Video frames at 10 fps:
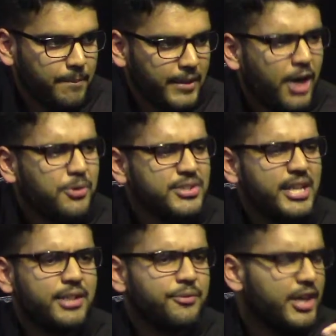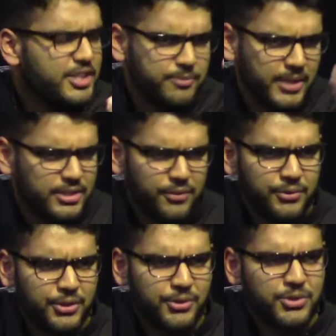I will sacrifice myself
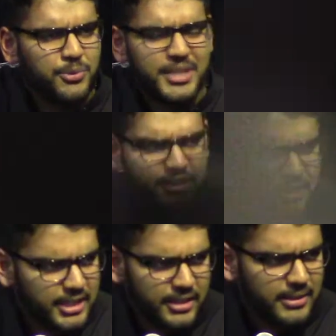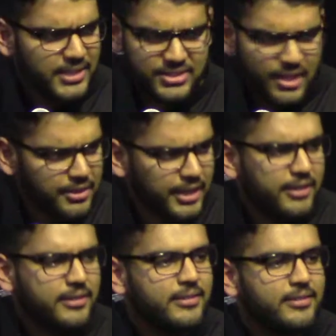for you, sweeter than honey. It's nothing.
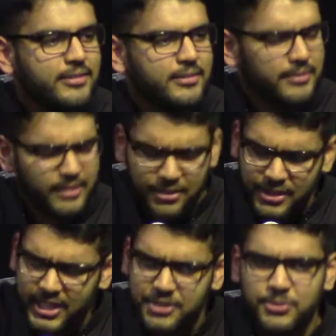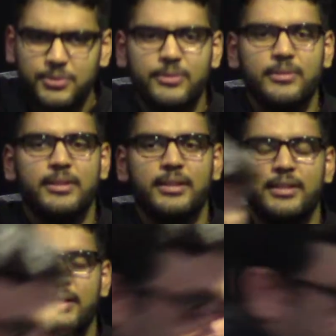Nothing at all.
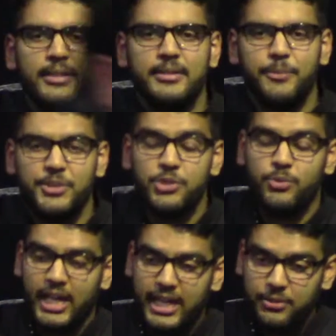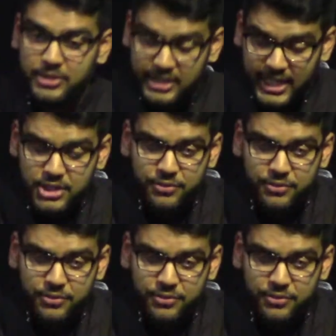Which is why on the night of